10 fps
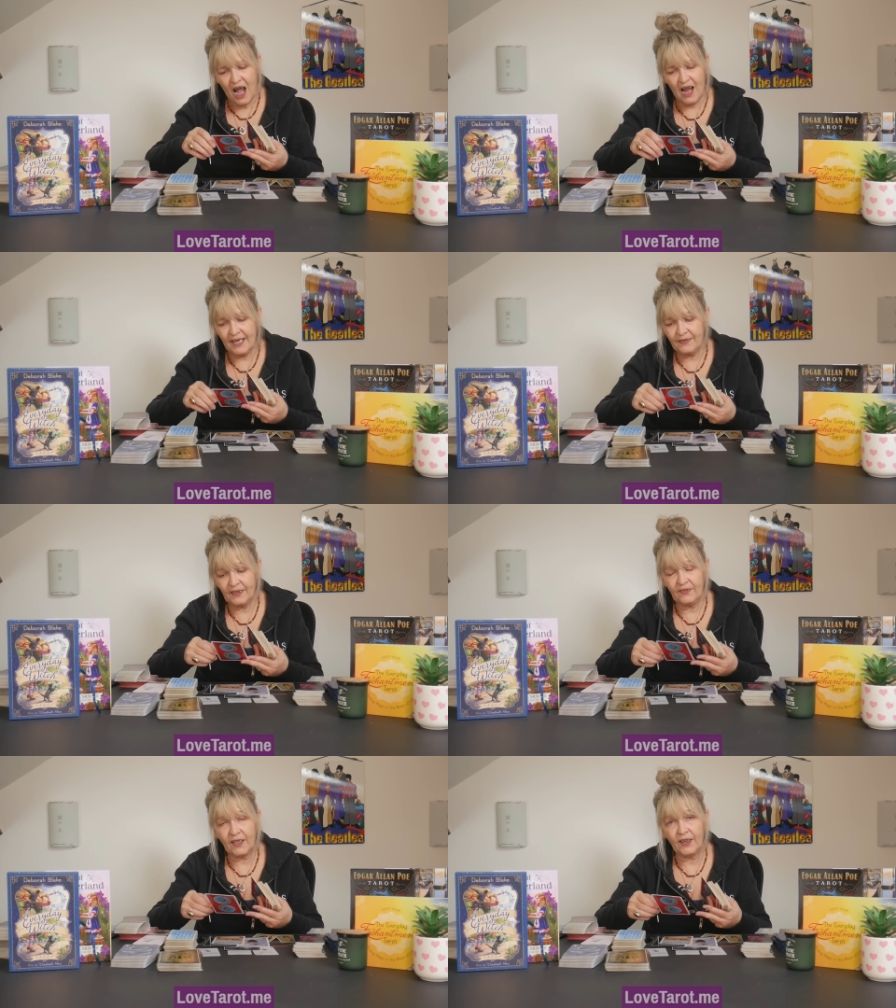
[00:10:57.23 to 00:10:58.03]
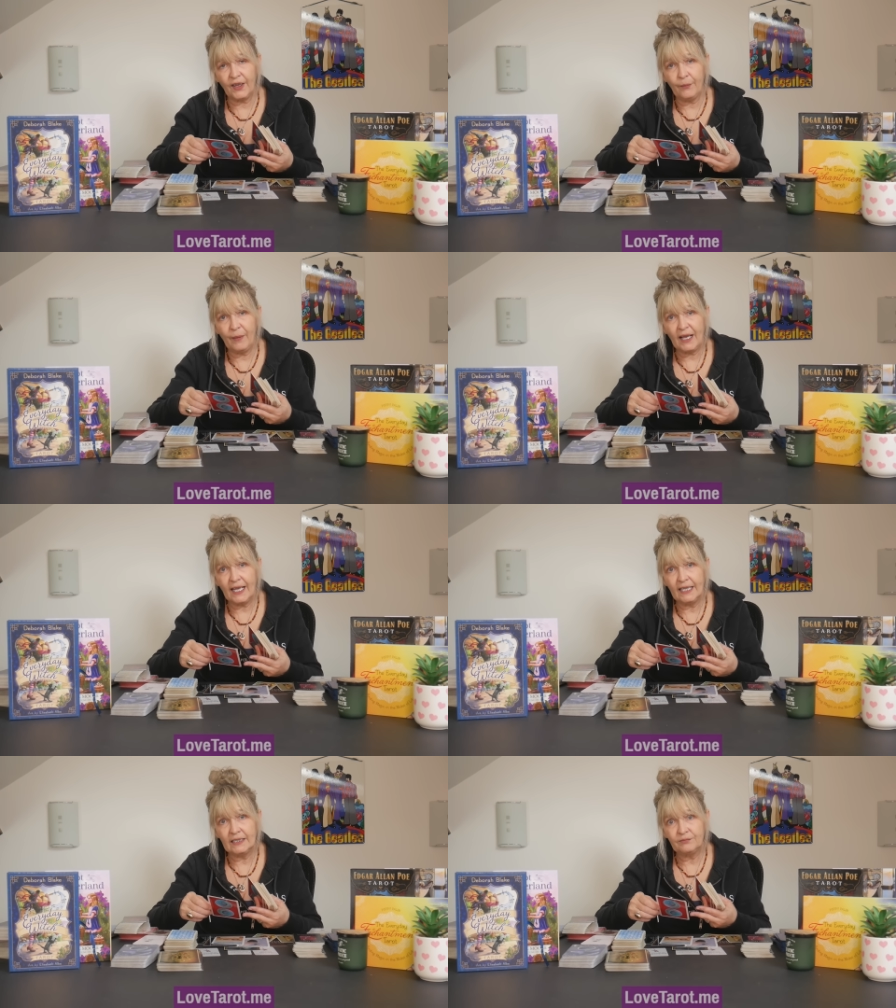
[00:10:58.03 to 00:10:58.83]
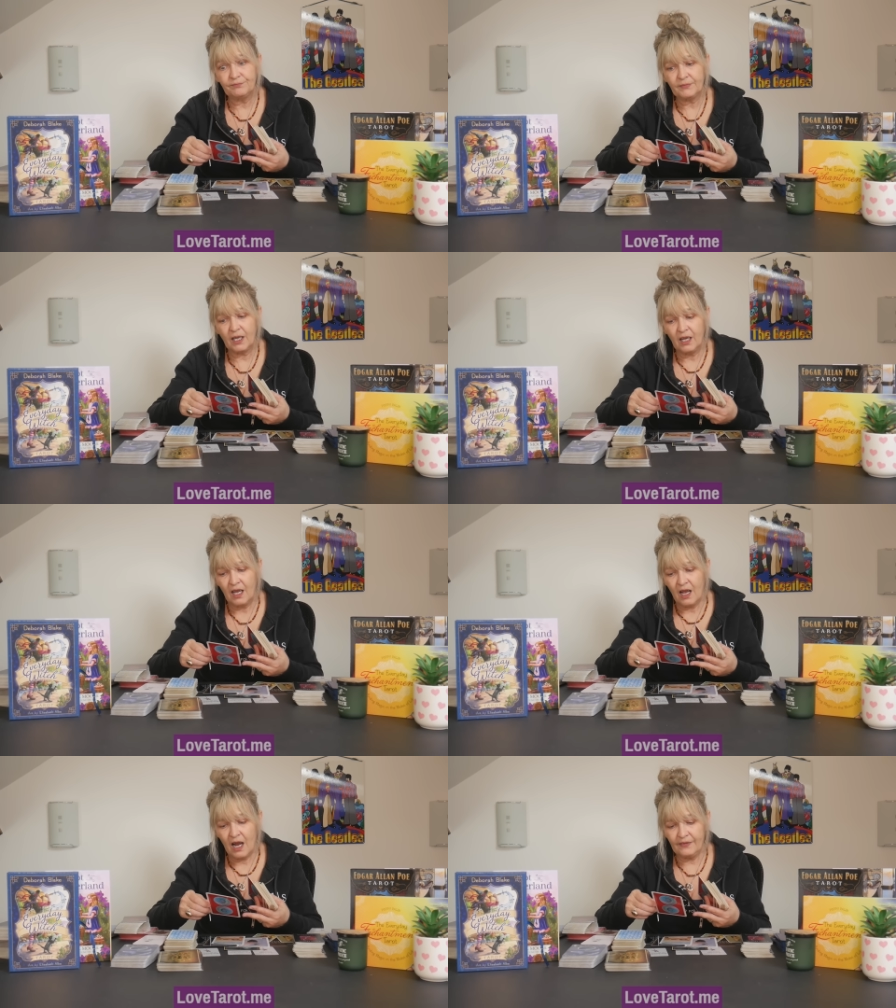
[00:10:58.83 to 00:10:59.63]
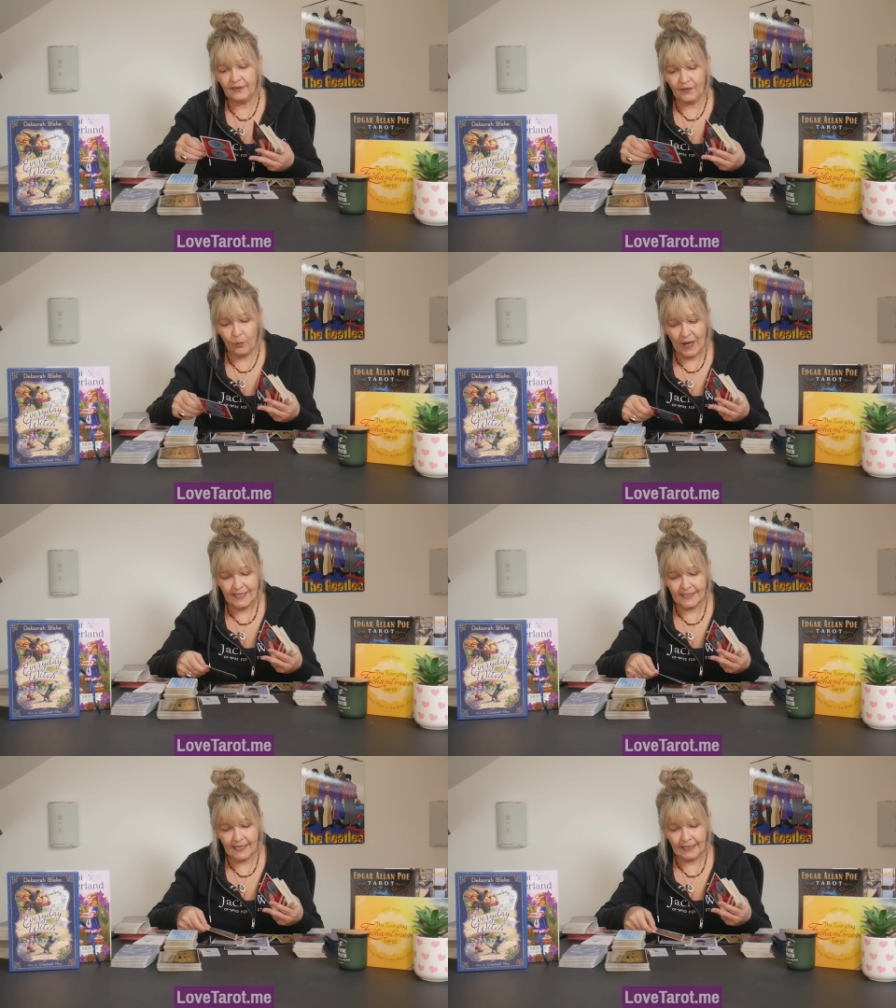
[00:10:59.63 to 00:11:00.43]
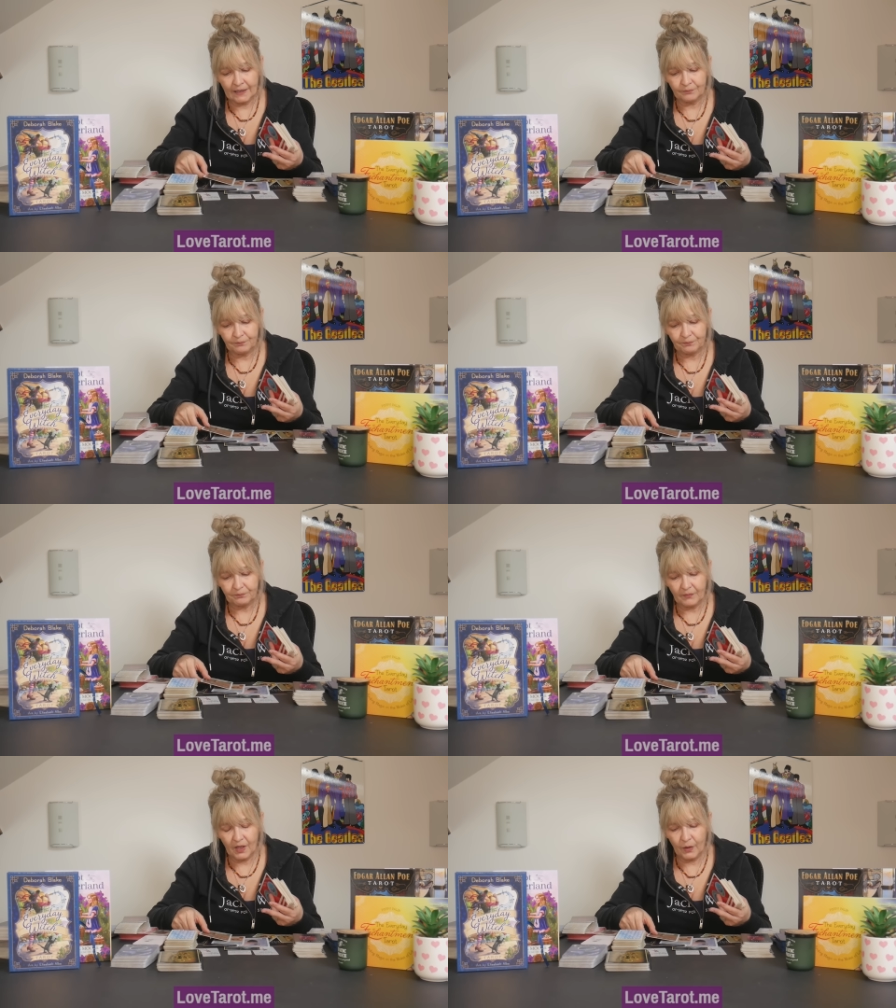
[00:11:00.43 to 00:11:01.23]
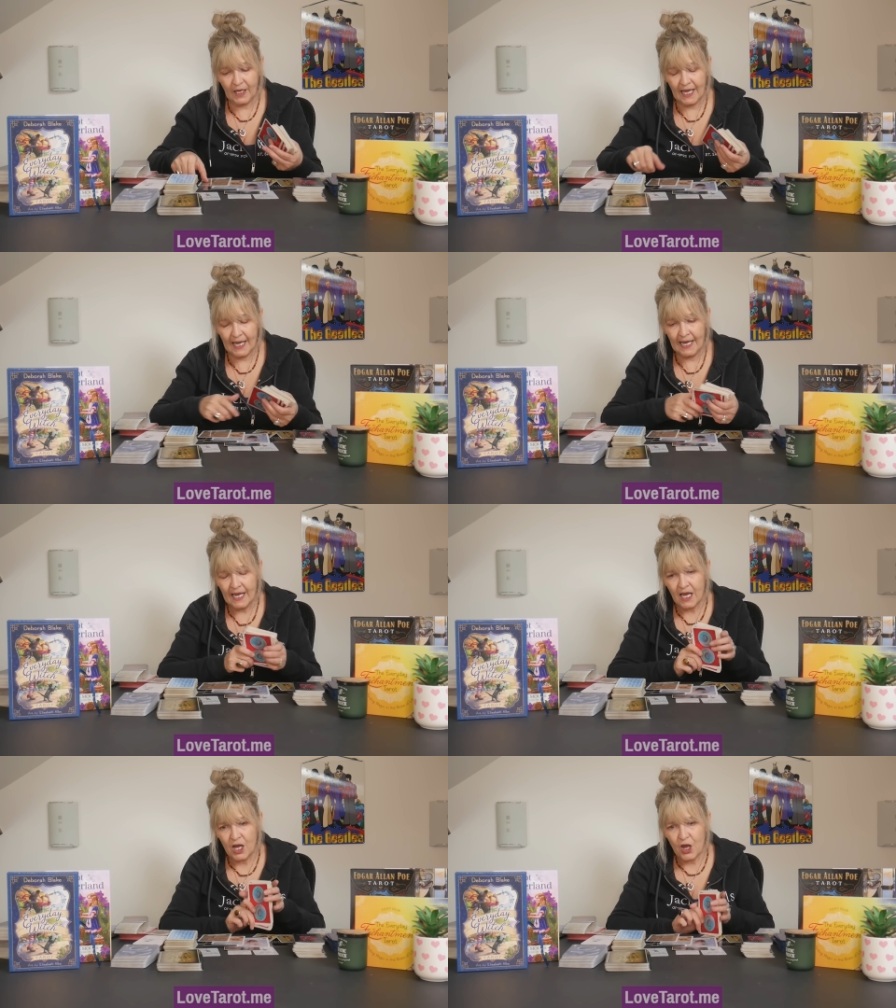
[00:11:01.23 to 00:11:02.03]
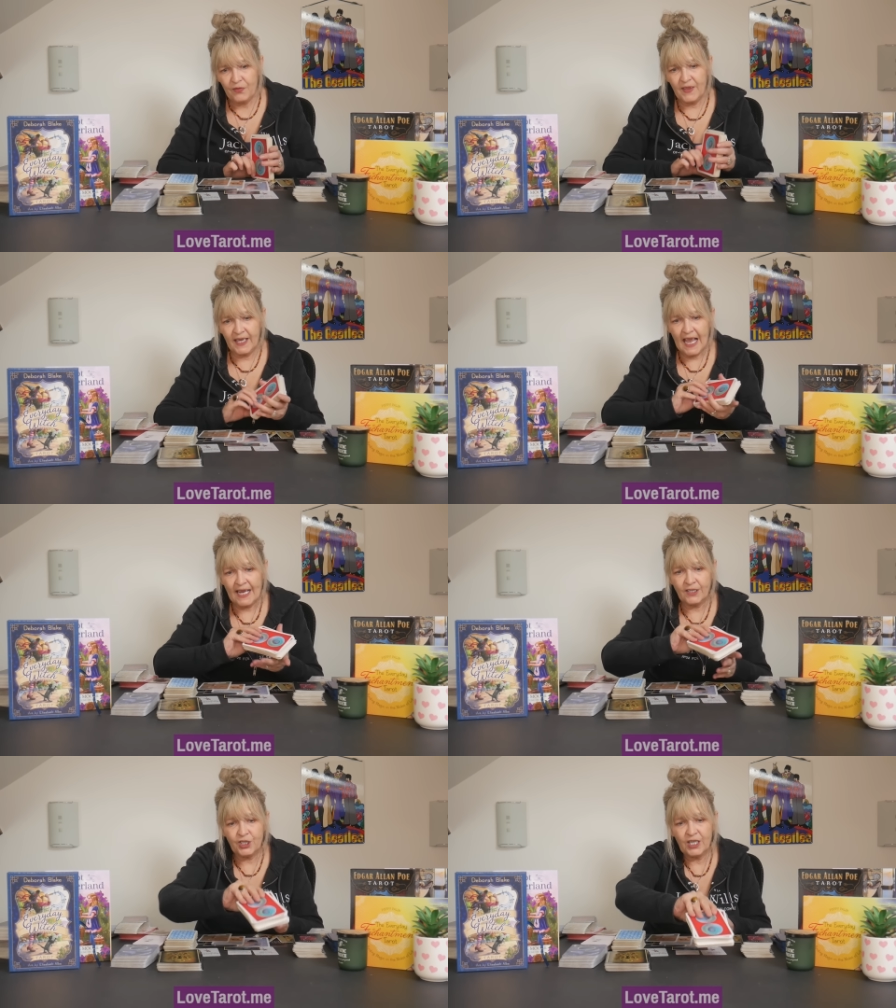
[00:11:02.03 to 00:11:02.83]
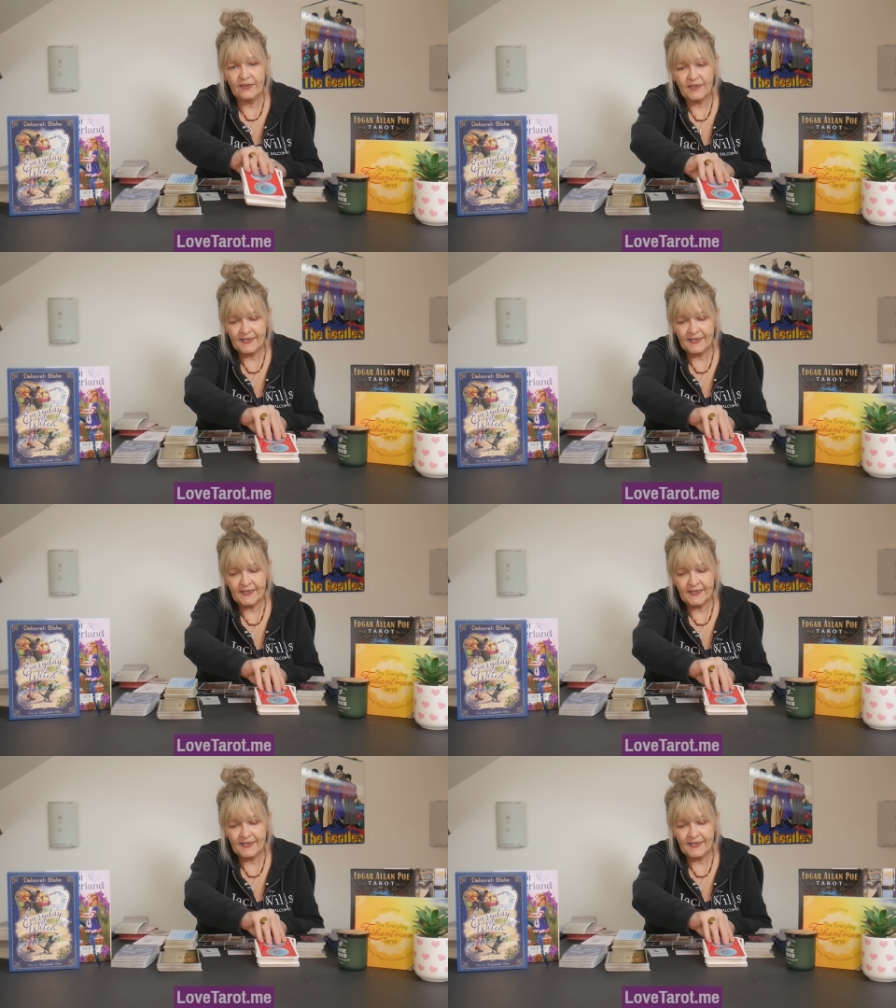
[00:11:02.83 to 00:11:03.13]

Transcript: I think they're going to come back in. I think they're waiting. Okay, the energy in the